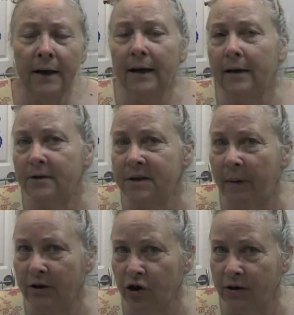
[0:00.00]
little
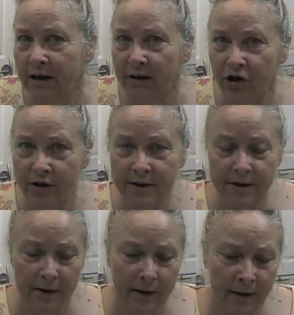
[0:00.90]
special
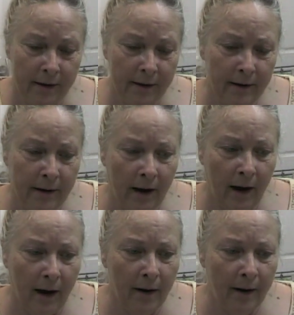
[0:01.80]
touches.
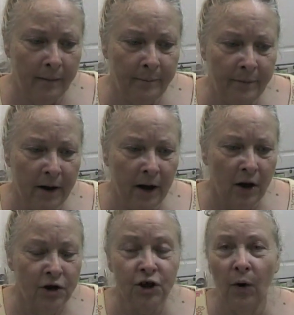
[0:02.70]
Um,
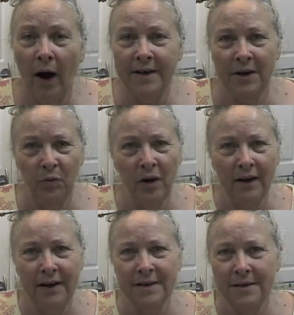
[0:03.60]
so I said, well,
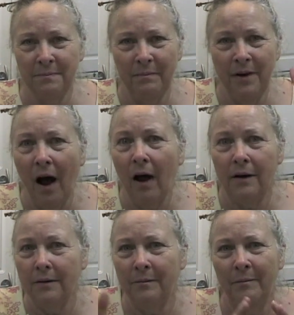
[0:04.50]
it's not
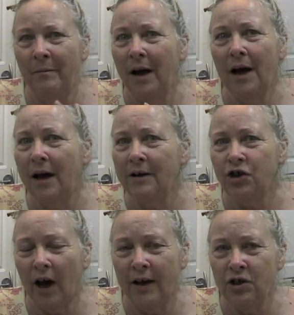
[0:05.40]

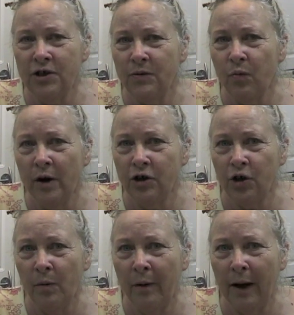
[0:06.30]
much. I just want to
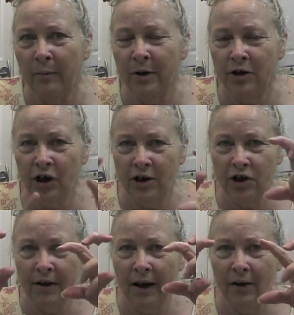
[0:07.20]
show my
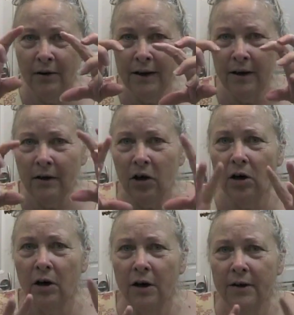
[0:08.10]
appreciation. They are little
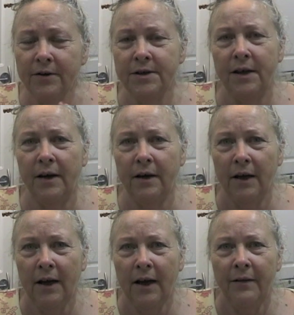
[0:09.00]
cards that,
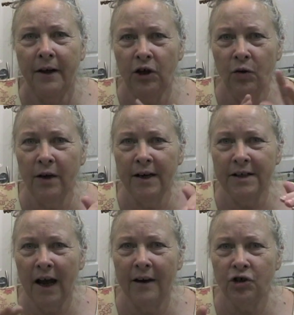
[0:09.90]
that you can
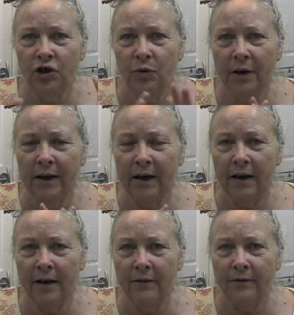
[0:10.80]
attach to a
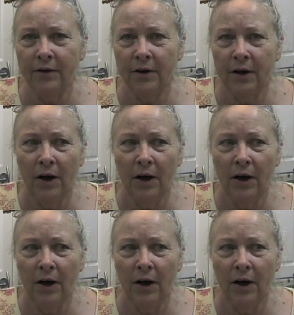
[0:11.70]
gift,